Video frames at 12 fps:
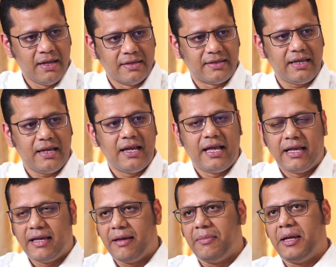See,
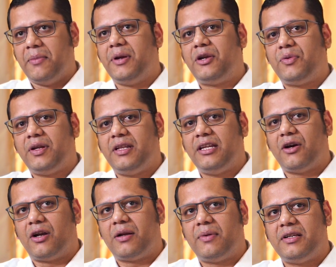in between, the
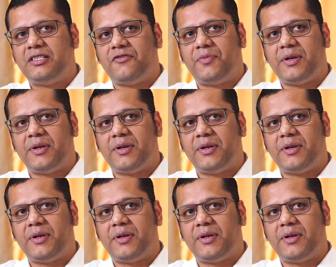Honorable Chief